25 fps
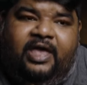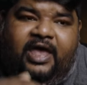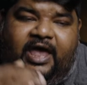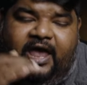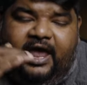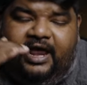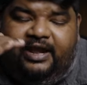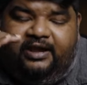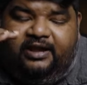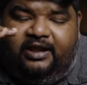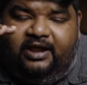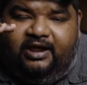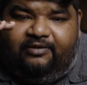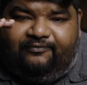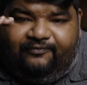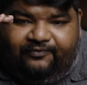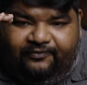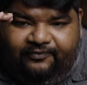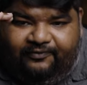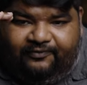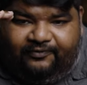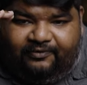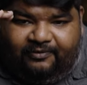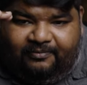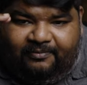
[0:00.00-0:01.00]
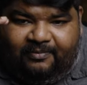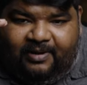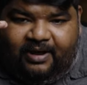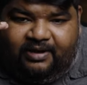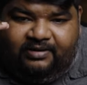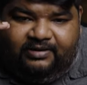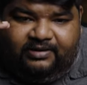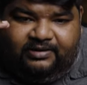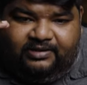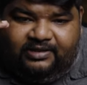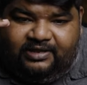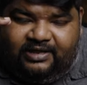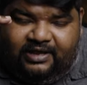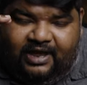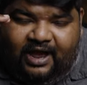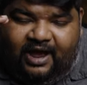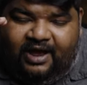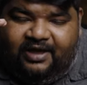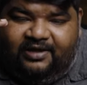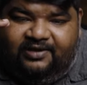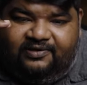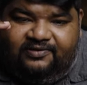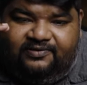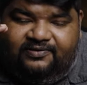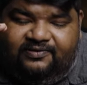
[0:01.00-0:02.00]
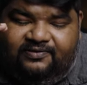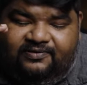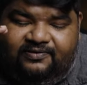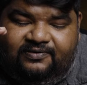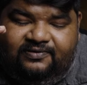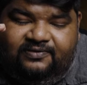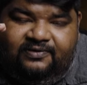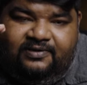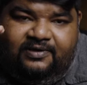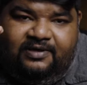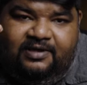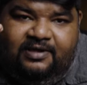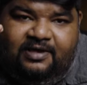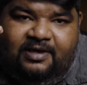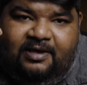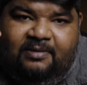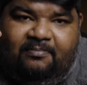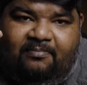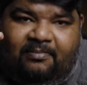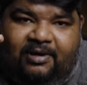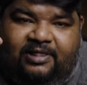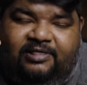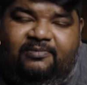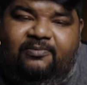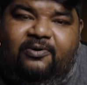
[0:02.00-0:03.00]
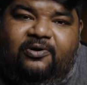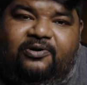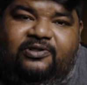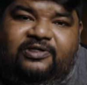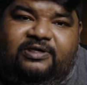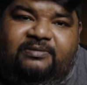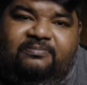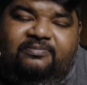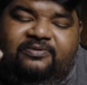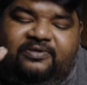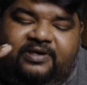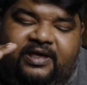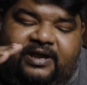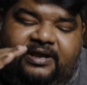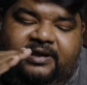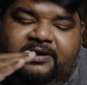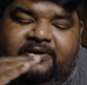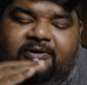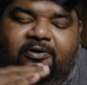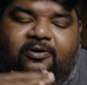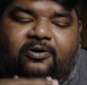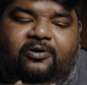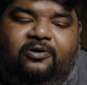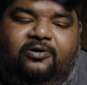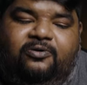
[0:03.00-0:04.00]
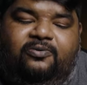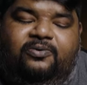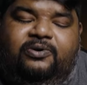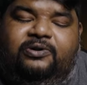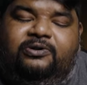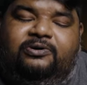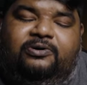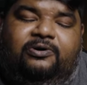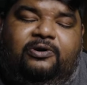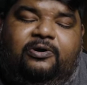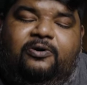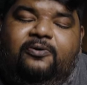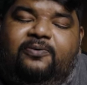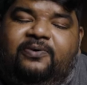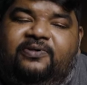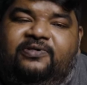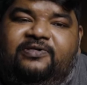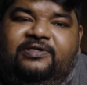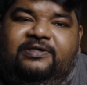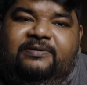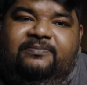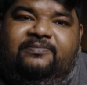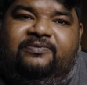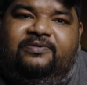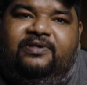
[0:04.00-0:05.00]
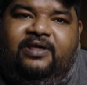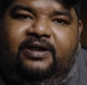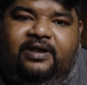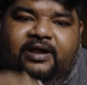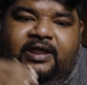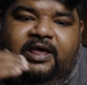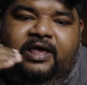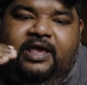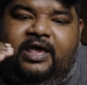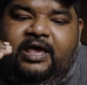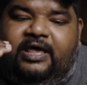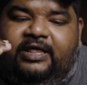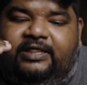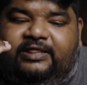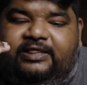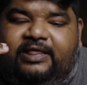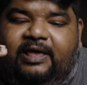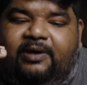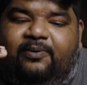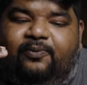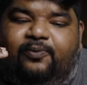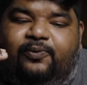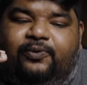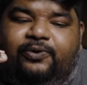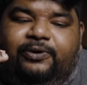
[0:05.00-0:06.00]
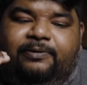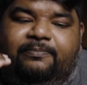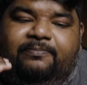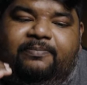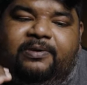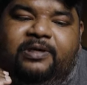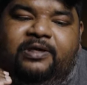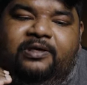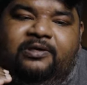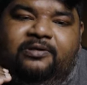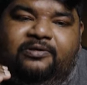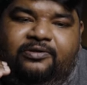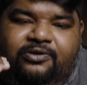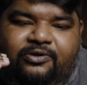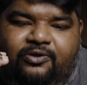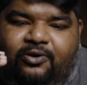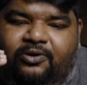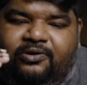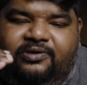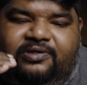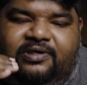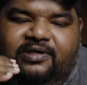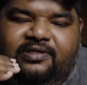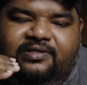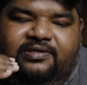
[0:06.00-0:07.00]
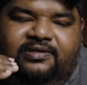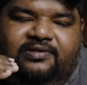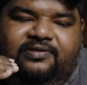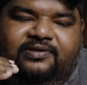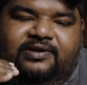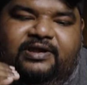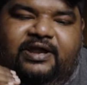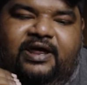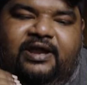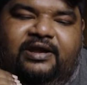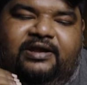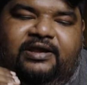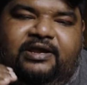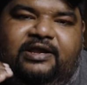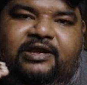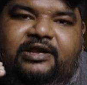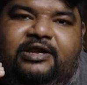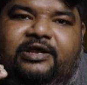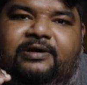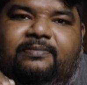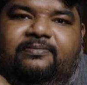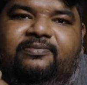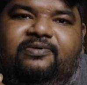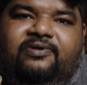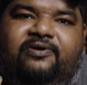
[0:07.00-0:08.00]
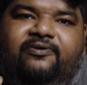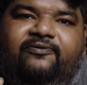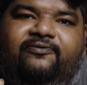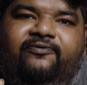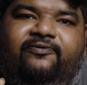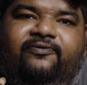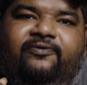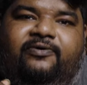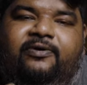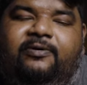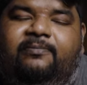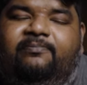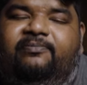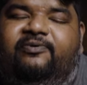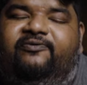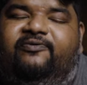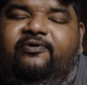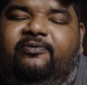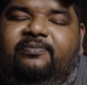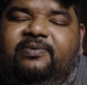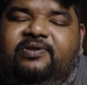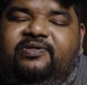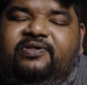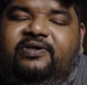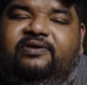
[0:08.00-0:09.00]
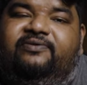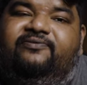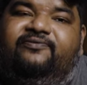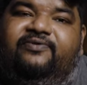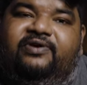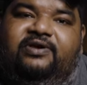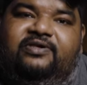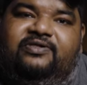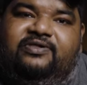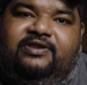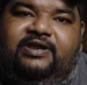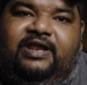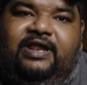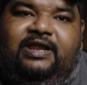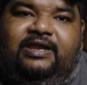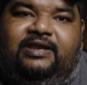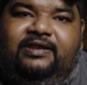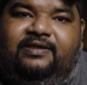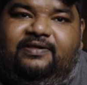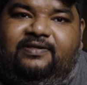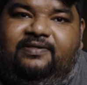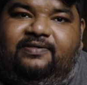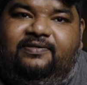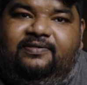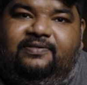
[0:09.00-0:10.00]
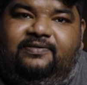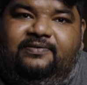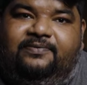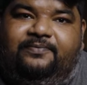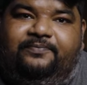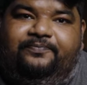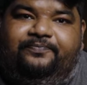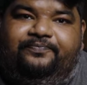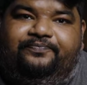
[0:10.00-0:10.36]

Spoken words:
And from the highest motherboard chipset and all the way to the lowest chipset, there would be short changes done in terms of performance and functionalities.